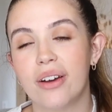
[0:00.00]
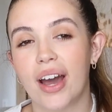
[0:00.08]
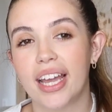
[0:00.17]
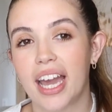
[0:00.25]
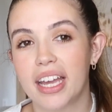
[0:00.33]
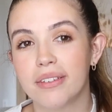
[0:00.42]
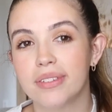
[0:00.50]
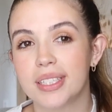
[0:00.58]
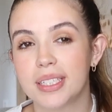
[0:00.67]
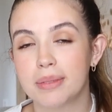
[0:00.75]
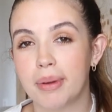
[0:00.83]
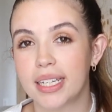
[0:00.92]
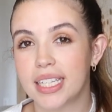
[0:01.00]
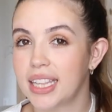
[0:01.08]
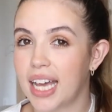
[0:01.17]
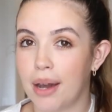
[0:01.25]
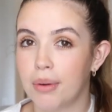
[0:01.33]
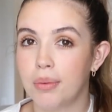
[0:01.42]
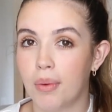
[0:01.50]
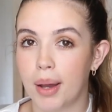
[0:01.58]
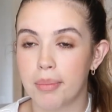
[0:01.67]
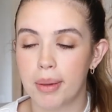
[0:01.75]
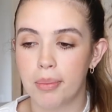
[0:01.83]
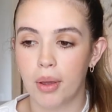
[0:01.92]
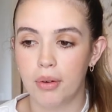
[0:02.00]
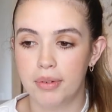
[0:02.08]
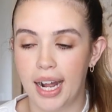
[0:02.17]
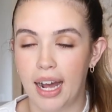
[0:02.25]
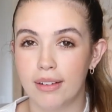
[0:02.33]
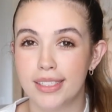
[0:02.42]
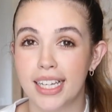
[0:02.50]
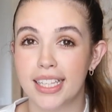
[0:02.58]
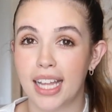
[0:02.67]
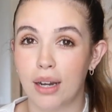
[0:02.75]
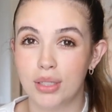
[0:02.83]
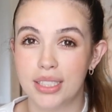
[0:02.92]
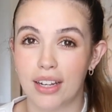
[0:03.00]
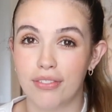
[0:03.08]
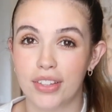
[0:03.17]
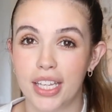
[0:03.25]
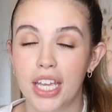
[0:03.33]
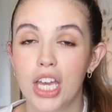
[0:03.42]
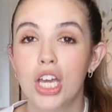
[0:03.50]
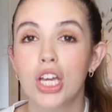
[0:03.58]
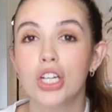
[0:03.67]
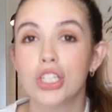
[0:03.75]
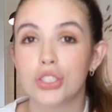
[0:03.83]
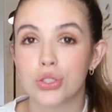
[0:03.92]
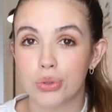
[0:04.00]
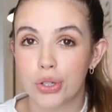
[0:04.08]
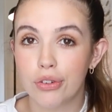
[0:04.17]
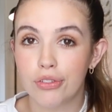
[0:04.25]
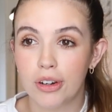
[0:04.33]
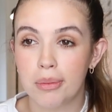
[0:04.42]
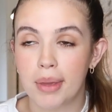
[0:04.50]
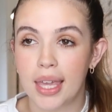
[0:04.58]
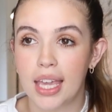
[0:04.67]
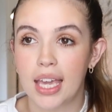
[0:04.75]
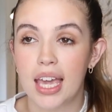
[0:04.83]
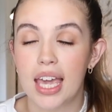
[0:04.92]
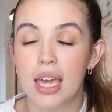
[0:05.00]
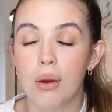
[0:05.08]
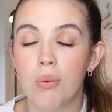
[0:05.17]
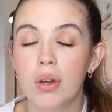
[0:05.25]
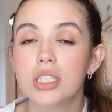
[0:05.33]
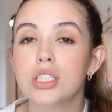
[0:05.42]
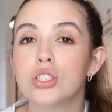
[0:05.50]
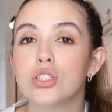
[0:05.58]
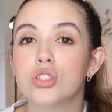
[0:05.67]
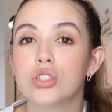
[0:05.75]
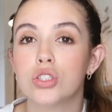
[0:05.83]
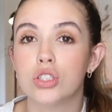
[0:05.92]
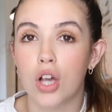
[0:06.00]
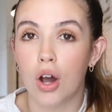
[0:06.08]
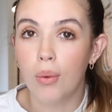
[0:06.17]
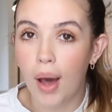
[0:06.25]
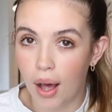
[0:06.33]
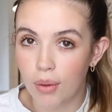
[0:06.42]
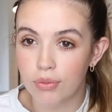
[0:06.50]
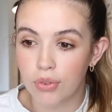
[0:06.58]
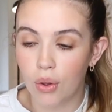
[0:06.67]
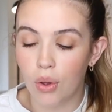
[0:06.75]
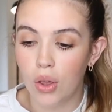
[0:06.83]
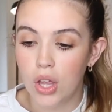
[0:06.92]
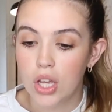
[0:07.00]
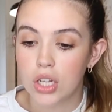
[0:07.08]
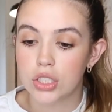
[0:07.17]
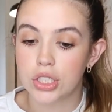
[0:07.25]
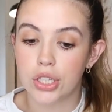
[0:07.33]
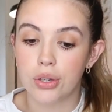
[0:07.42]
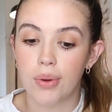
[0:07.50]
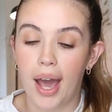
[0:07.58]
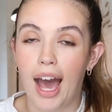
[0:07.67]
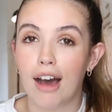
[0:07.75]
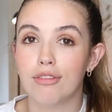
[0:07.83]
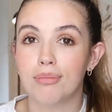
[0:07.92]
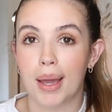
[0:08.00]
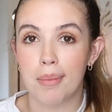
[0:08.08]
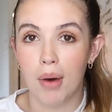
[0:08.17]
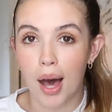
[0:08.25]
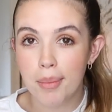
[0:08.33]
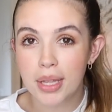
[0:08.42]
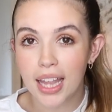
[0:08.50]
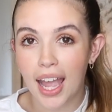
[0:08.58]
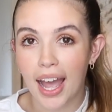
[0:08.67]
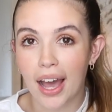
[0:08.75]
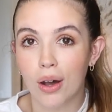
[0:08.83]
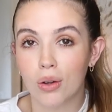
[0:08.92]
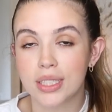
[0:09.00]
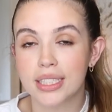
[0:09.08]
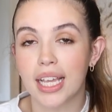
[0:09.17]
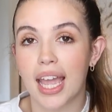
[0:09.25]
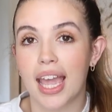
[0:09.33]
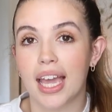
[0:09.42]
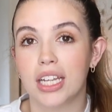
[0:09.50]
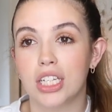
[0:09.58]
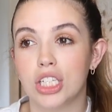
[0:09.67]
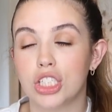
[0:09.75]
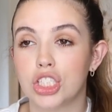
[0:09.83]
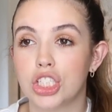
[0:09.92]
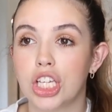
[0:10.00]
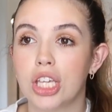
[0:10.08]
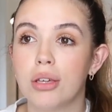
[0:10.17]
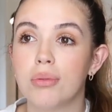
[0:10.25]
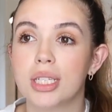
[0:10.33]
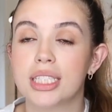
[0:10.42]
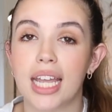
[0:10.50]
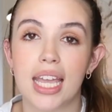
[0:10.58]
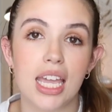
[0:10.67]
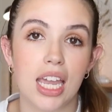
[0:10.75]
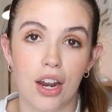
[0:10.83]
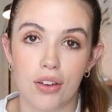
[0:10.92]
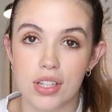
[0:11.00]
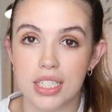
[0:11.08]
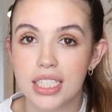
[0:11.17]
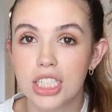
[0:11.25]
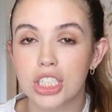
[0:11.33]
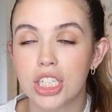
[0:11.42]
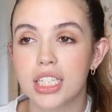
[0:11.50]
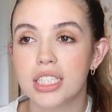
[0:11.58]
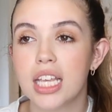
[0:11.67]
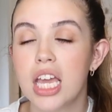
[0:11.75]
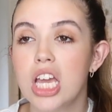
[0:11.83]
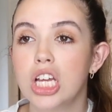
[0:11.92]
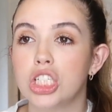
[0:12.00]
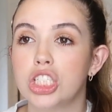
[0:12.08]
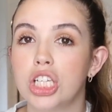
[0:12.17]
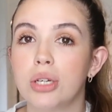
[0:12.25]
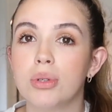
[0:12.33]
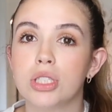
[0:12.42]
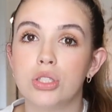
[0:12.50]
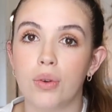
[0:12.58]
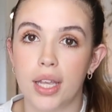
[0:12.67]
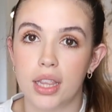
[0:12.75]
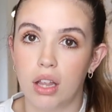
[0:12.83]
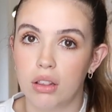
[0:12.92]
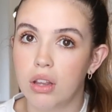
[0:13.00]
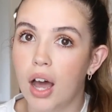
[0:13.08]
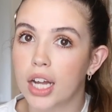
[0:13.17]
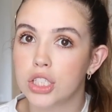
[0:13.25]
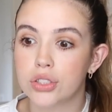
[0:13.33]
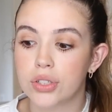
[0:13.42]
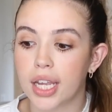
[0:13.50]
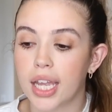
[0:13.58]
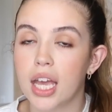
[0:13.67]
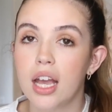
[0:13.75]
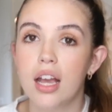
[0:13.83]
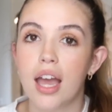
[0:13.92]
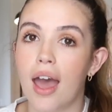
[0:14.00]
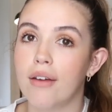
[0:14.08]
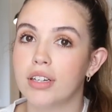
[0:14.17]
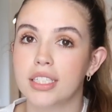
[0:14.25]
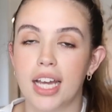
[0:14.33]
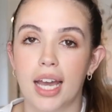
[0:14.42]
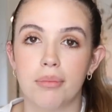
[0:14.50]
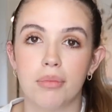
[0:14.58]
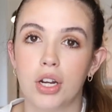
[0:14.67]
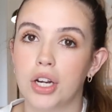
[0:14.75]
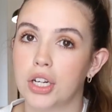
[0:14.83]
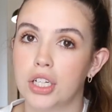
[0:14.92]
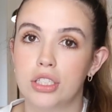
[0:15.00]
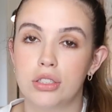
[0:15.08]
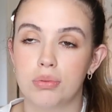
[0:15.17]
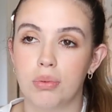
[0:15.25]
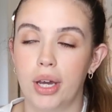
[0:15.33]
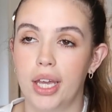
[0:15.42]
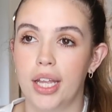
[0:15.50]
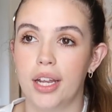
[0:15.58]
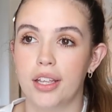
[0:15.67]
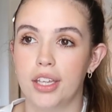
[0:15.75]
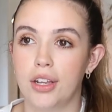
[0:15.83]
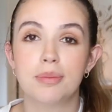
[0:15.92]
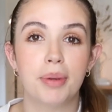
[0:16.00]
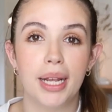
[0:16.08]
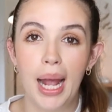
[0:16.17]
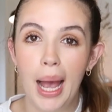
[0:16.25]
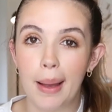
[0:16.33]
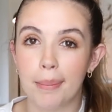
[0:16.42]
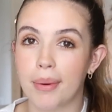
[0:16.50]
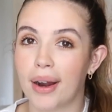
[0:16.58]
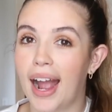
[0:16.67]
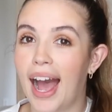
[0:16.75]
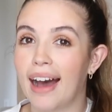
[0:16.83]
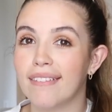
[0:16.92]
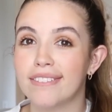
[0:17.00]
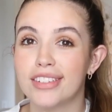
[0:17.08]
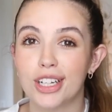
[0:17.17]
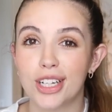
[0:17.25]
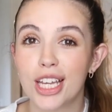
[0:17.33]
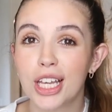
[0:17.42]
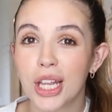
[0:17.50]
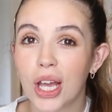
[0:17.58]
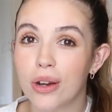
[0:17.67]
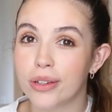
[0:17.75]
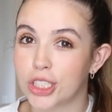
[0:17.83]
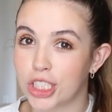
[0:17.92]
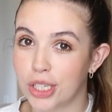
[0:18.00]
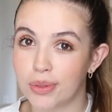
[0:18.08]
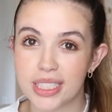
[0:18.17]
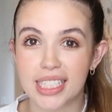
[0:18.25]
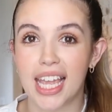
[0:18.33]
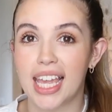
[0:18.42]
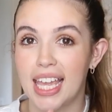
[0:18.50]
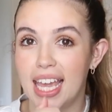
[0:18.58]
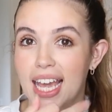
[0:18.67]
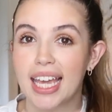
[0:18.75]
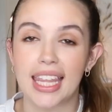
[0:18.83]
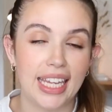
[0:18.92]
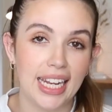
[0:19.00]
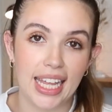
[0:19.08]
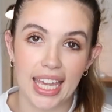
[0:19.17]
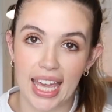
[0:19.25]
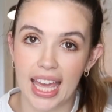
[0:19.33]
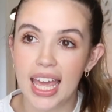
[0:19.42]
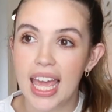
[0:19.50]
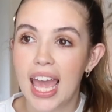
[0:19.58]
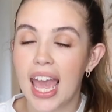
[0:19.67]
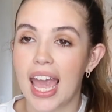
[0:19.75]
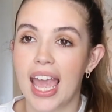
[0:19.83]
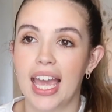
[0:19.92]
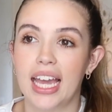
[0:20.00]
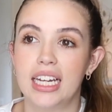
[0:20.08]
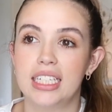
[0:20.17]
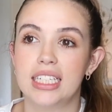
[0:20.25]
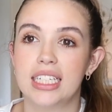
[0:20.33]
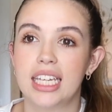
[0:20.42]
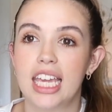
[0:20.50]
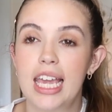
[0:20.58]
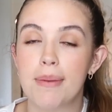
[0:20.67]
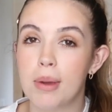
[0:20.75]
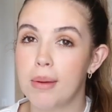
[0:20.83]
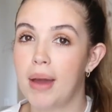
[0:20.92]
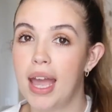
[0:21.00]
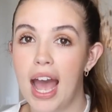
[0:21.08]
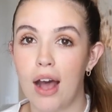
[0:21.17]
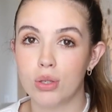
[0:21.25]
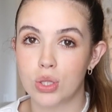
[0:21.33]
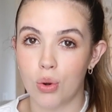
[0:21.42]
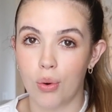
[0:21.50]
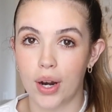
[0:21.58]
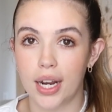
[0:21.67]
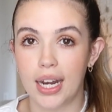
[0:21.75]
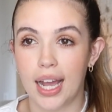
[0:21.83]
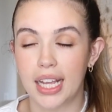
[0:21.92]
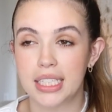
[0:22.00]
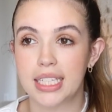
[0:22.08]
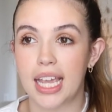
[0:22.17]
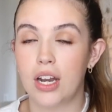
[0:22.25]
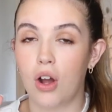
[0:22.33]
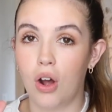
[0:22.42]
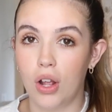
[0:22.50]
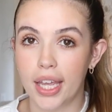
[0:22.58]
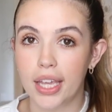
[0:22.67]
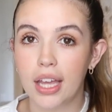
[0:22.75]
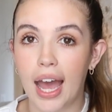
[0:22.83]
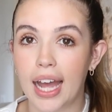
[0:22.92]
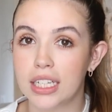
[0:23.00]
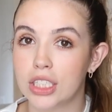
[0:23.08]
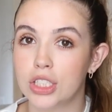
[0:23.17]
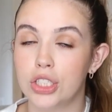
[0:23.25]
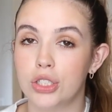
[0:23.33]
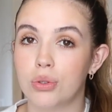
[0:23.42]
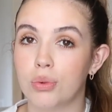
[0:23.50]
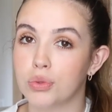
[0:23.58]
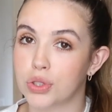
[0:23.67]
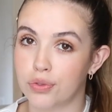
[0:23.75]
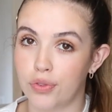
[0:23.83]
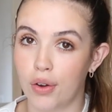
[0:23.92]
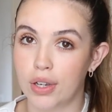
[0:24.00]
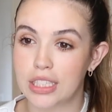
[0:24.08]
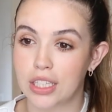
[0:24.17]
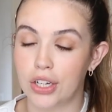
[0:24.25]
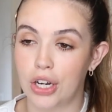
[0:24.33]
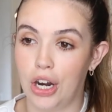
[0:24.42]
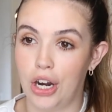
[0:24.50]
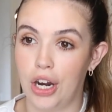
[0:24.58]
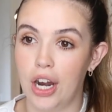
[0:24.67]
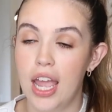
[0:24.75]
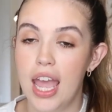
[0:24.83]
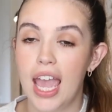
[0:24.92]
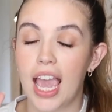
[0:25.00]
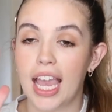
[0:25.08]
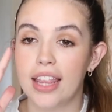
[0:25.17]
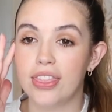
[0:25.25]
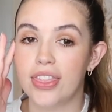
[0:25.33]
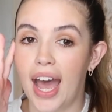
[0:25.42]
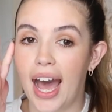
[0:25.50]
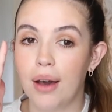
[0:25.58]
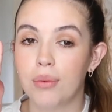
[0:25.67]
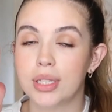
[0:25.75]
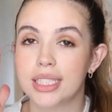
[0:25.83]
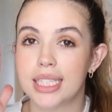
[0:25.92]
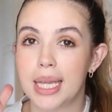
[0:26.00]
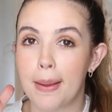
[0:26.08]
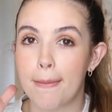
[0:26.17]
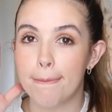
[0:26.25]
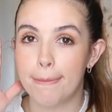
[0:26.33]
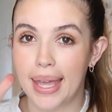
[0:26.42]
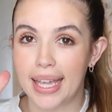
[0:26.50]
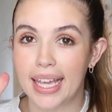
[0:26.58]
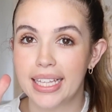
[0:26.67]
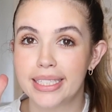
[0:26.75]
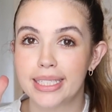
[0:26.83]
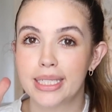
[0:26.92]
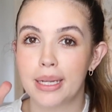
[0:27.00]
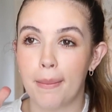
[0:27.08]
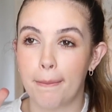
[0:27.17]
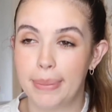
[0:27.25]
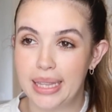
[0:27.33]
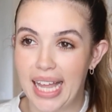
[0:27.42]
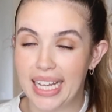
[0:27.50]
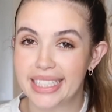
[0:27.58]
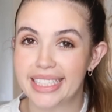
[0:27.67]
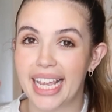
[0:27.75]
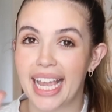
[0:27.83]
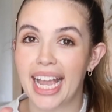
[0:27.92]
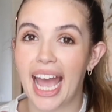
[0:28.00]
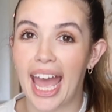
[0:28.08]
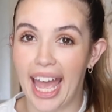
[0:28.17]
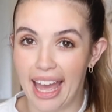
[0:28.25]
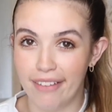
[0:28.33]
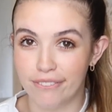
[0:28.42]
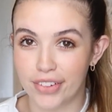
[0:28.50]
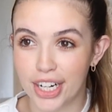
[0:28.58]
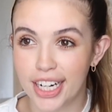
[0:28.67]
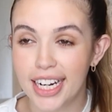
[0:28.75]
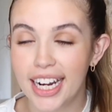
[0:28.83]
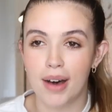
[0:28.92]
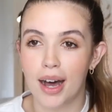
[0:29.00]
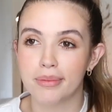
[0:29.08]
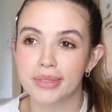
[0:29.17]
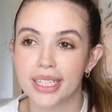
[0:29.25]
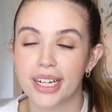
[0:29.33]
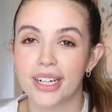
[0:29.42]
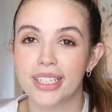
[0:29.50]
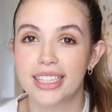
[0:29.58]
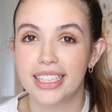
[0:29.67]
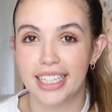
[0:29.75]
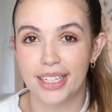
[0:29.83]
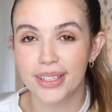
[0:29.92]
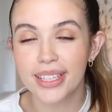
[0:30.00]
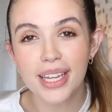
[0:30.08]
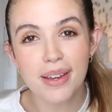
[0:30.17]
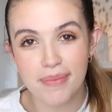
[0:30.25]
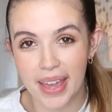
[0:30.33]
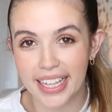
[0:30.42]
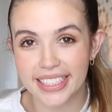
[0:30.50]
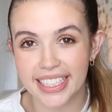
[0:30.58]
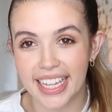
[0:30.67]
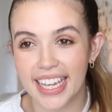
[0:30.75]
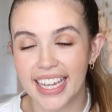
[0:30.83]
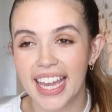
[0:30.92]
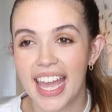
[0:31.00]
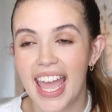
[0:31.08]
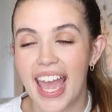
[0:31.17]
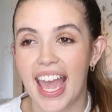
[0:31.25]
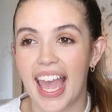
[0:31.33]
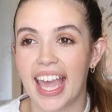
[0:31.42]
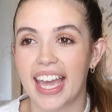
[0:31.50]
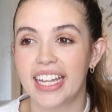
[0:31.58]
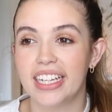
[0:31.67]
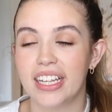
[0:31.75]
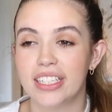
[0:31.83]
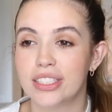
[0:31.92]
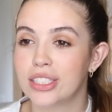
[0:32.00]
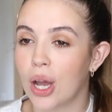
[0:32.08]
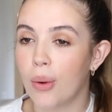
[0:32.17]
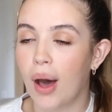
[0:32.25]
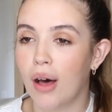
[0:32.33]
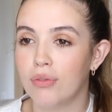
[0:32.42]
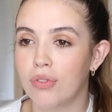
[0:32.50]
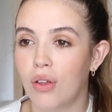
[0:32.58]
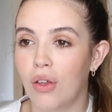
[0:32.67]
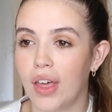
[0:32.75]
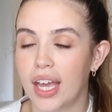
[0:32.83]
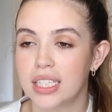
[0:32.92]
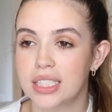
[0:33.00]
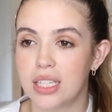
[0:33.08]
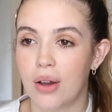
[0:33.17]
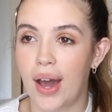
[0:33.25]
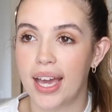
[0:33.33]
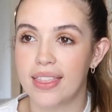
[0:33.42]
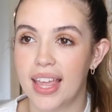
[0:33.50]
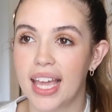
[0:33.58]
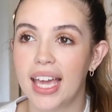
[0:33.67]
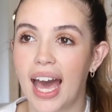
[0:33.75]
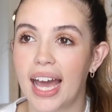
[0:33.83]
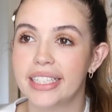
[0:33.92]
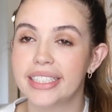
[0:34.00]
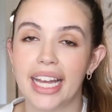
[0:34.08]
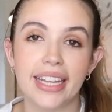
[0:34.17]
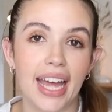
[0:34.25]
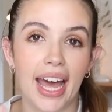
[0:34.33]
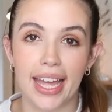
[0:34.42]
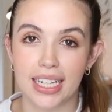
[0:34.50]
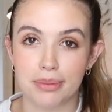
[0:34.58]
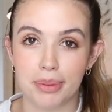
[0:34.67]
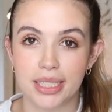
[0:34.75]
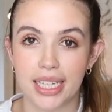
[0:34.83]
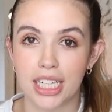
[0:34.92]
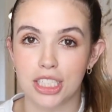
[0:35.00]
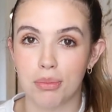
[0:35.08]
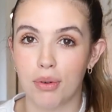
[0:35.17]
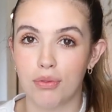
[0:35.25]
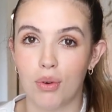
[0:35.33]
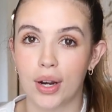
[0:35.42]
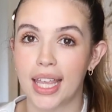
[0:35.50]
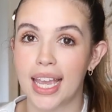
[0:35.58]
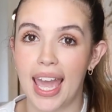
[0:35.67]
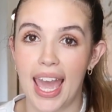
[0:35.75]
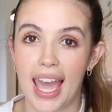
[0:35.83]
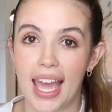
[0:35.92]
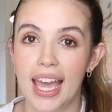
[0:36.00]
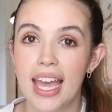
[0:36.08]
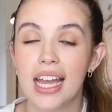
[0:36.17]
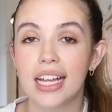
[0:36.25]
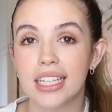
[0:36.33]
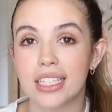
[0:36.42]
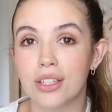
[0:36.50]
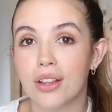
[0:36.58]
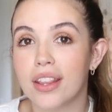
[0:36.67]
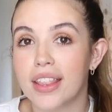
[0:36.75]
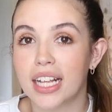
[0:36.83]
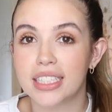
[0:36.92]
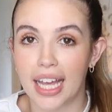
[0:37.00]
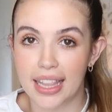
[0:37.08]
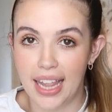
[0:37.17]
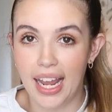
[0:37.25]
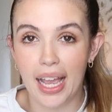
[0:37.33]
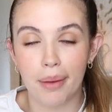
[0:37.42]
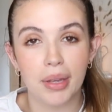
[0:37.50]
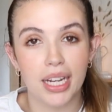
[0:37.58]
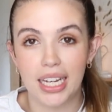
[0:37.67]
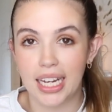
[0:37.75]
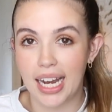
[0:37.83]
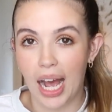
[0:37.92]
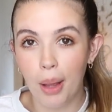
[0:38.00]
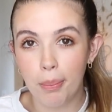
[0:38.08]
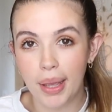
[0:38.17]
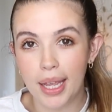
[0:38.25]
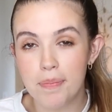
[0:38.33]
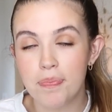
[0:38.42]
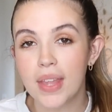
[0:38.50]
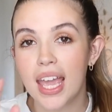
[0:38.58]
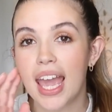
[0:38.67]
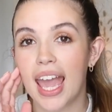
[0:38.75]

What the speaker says: so I kind of was expecting that I would want people around, and that was definitely true for me. It was so helpful to have my mom in the house, and she was taking care of the dishes, she was doing the laundry. Every time Courage would spit up or have dirty clothes, she was taking it and cleaning it and keeping my house organized, and all I had to do was focus on her, and that was the biggest blessing ever. Moms are literally amazing and so helpful. And so I think I set that expectation before, like, hey, these are the things I think I'm gonna need help in.